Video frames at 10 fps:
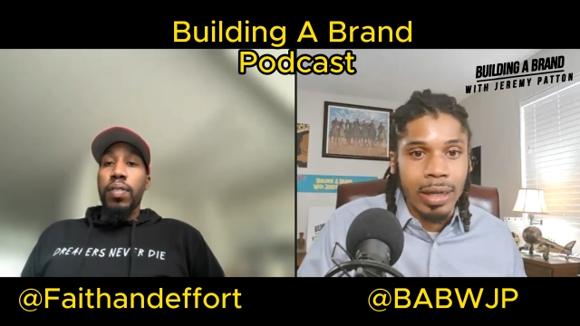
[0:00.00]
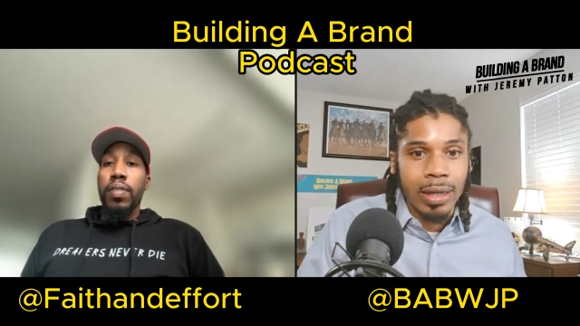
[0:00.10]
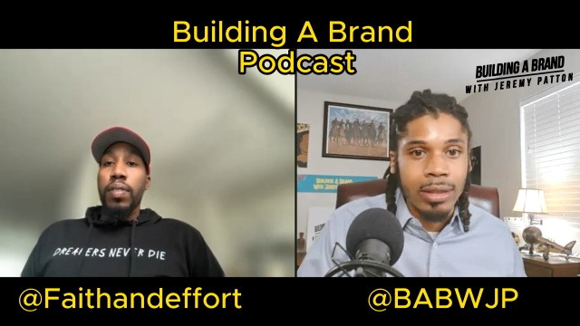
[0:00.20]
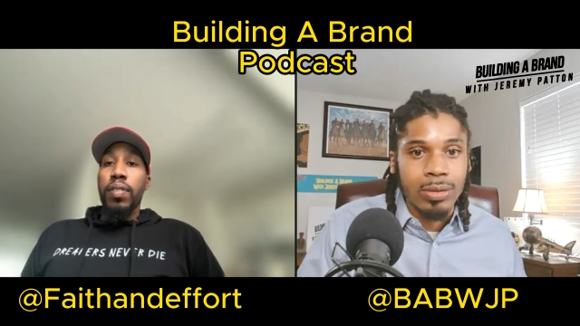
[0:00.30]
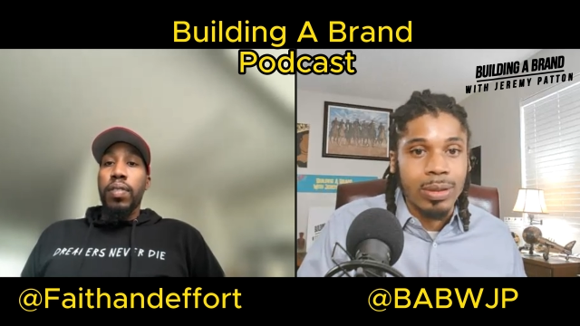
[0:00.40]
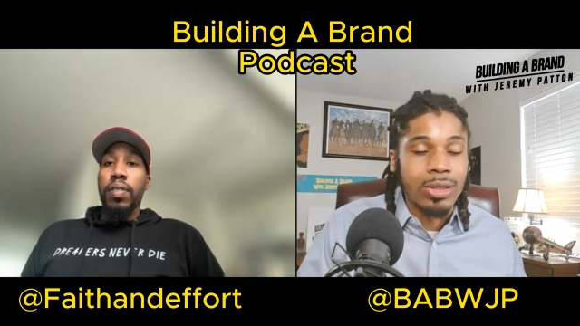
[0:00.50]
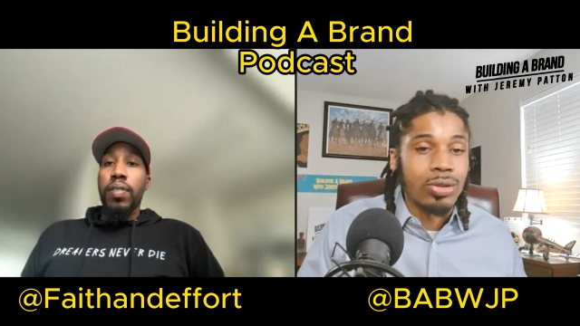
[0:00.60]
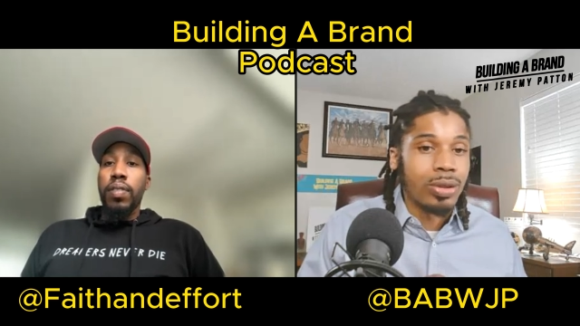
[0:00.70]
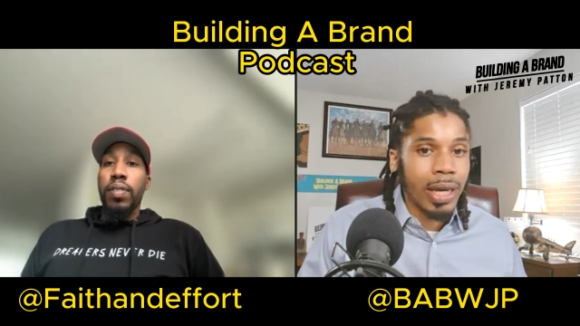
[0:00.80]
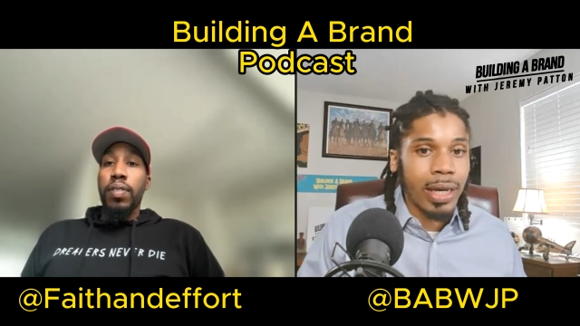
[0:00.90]
Speaker 1: age was
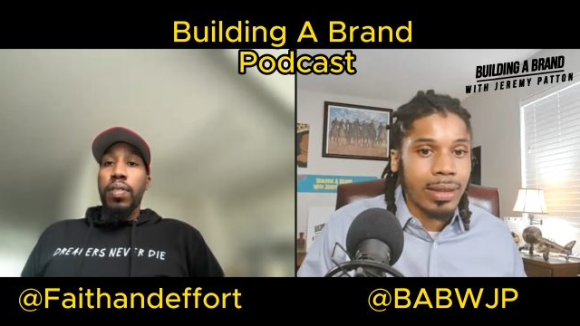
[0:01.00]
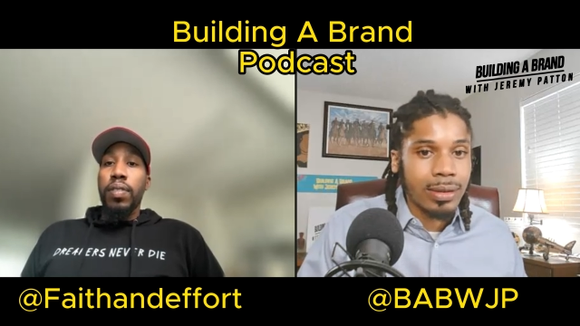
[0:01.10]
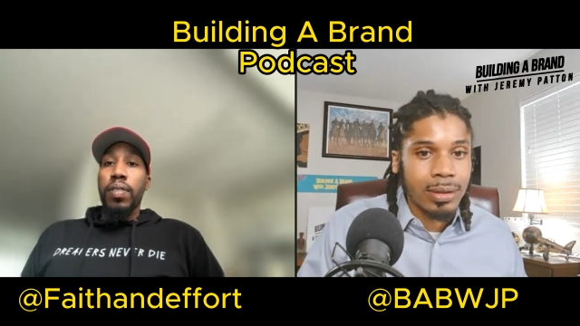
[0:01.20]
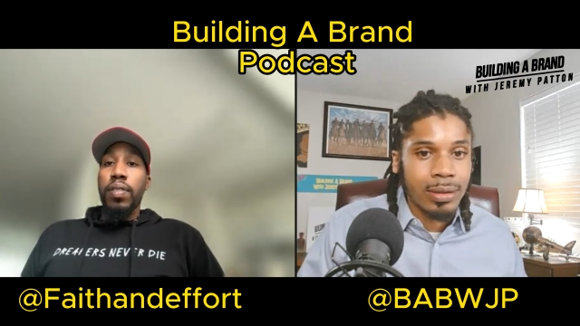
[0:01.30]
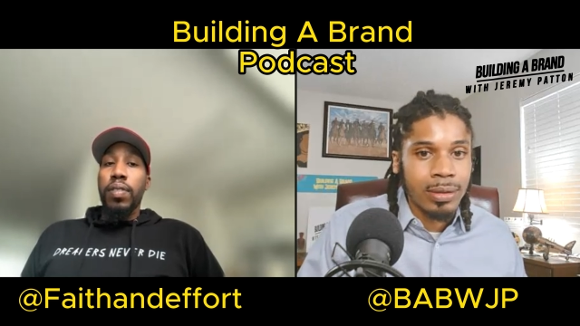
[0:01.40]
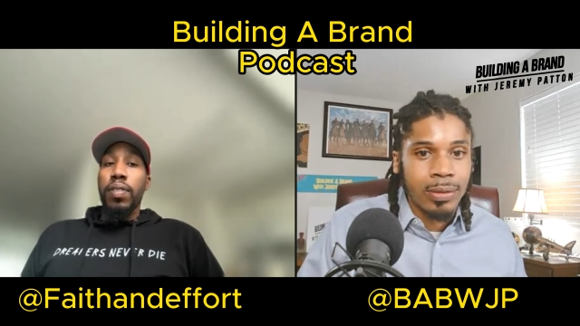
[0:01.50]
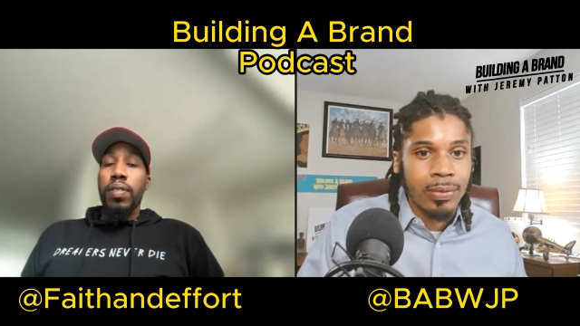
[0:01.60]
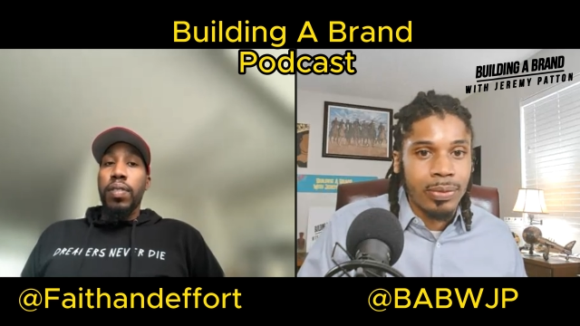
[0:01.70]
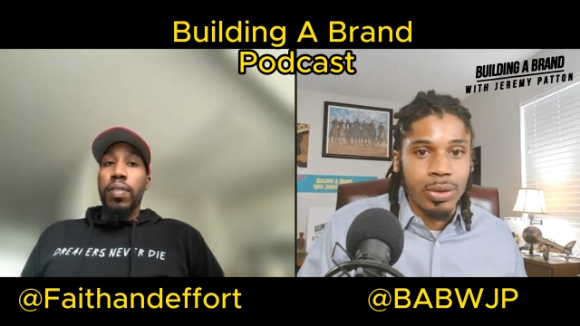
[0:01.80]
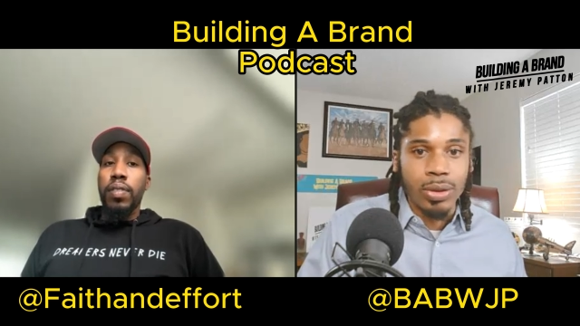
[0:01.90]
"you can't,"
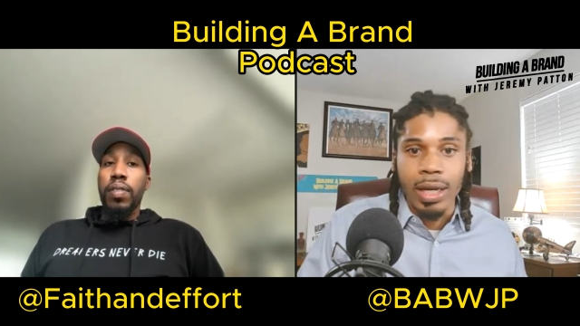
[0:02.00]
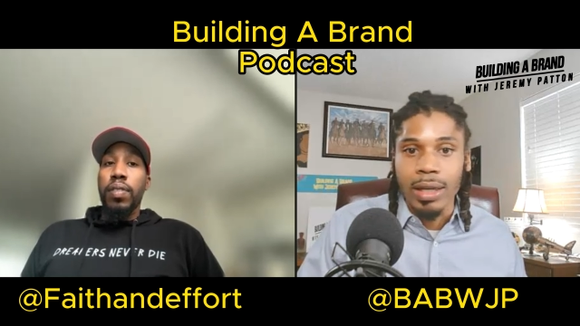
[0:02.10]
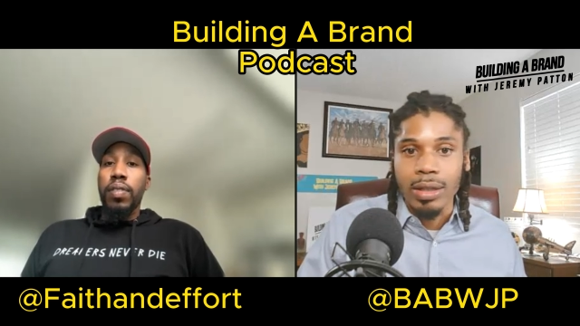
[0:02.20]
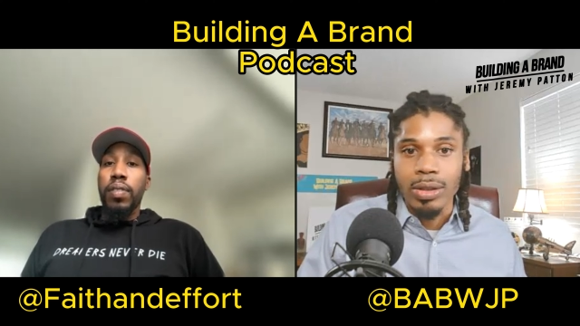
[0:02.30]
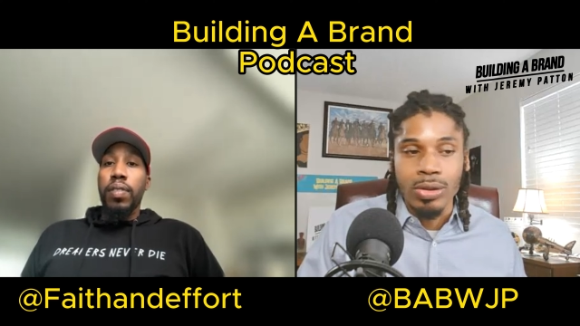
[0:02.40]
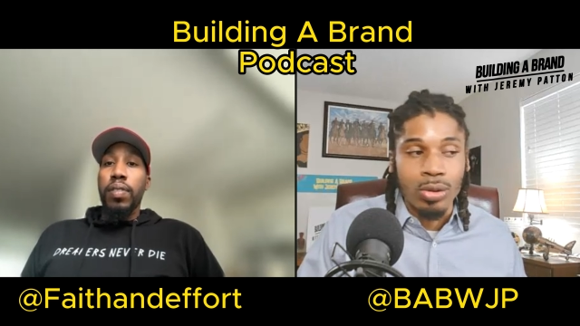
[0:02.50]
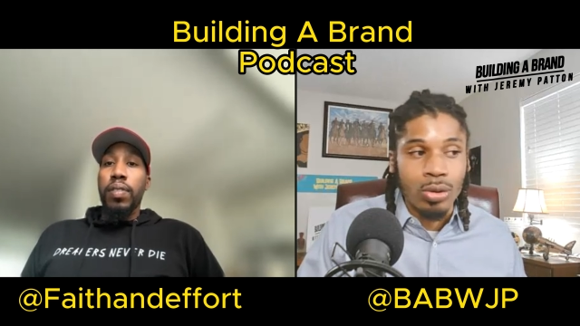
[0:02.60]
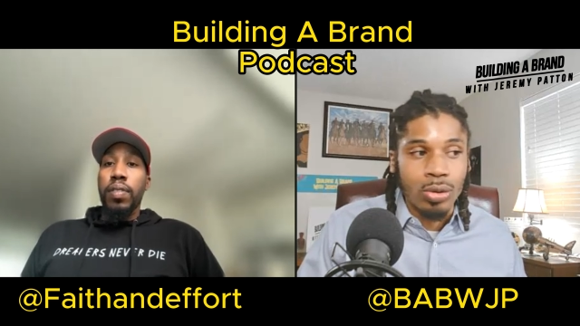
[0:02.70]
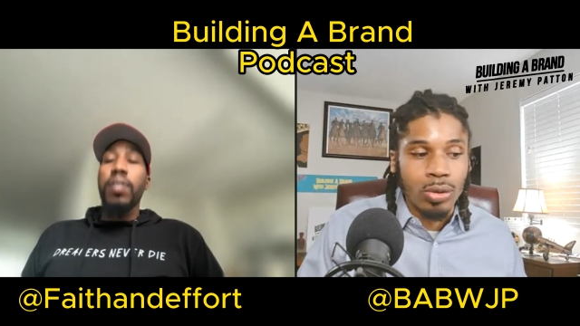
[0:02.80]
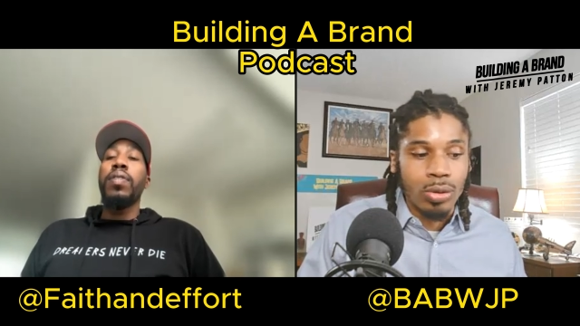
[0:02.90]
"you can't
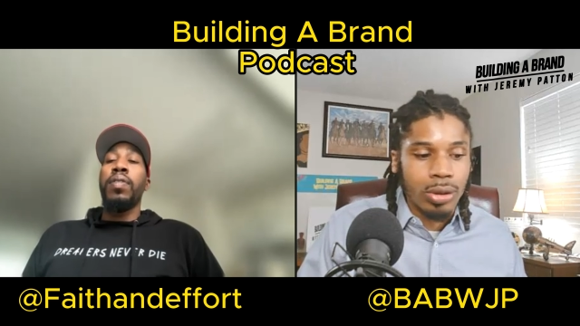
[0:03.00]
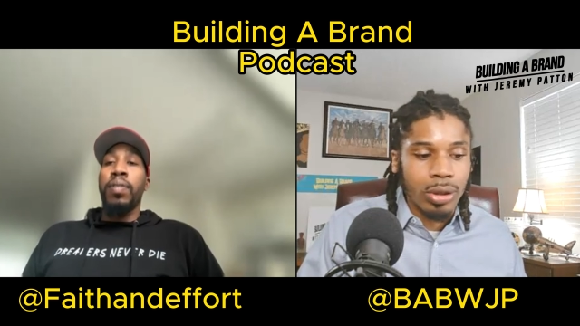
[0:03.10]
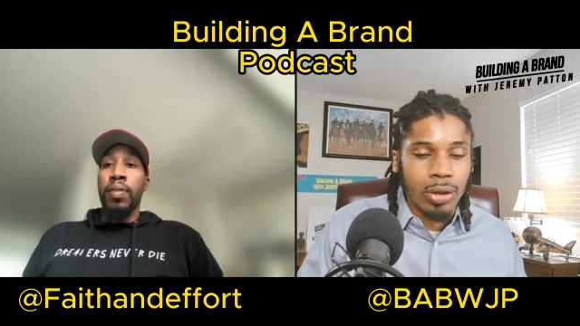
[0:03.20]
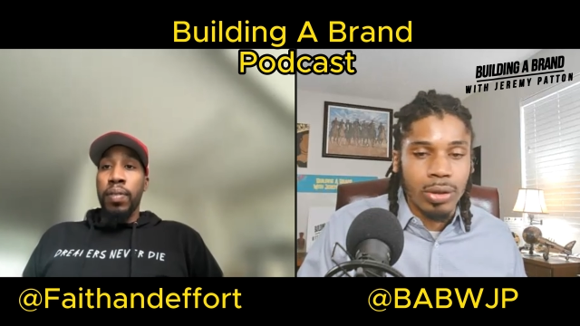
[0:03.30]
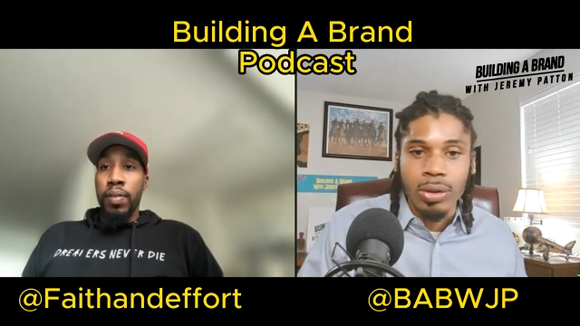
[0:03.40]
do," mm-hmm.